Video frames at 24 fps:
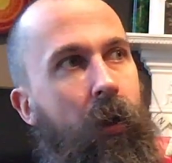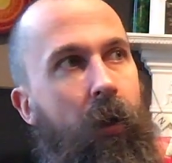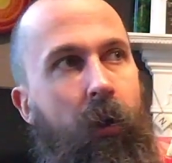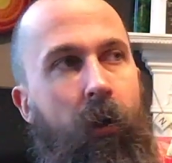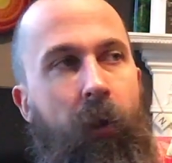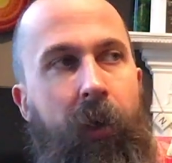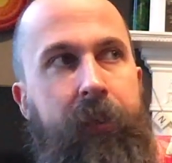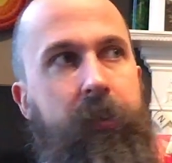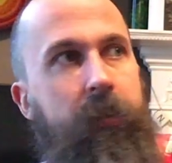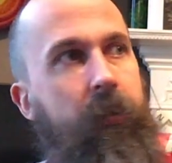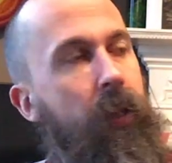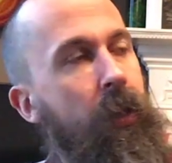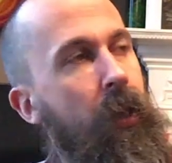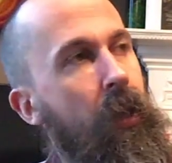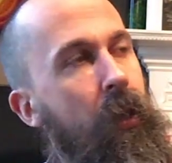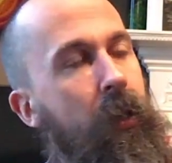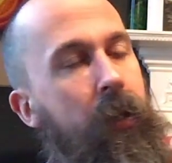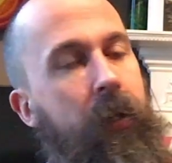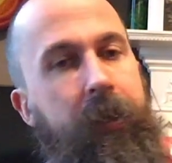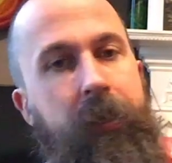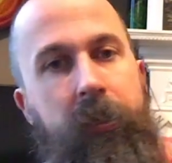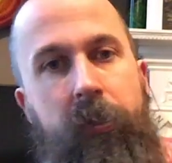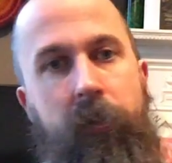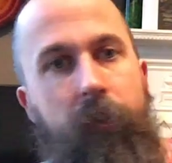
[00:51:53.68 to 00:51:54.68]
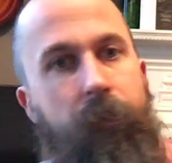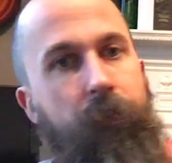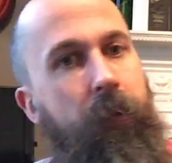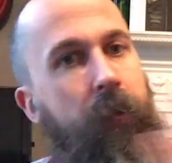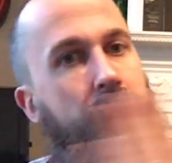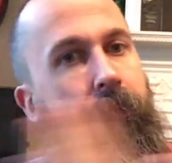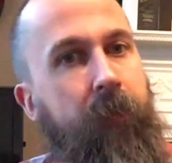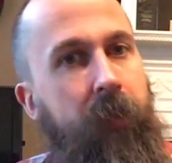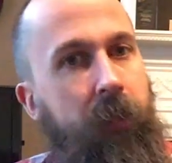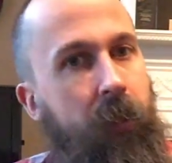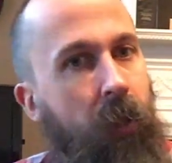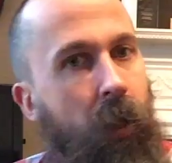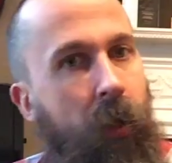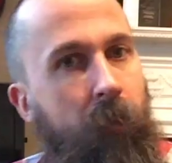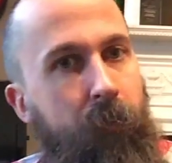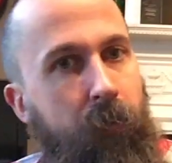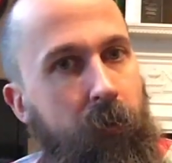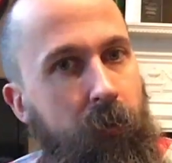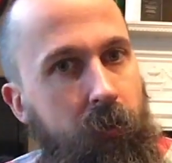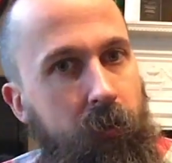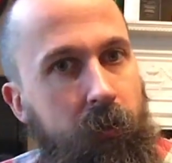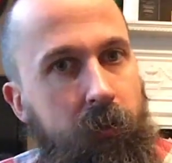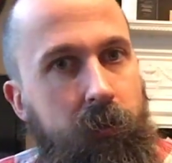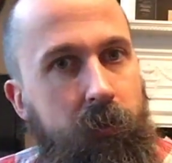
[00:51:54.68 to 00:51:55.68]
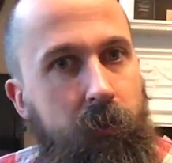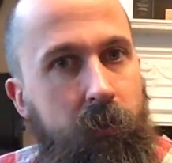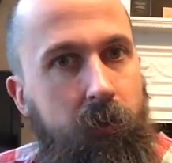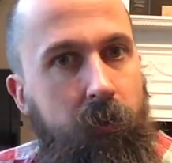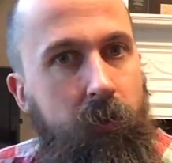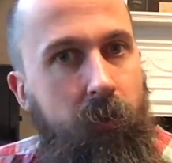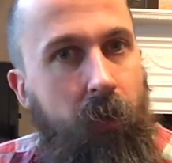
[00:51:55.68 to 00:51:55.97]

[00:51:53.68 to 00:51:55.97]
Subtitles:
I'd say, at least 50 couples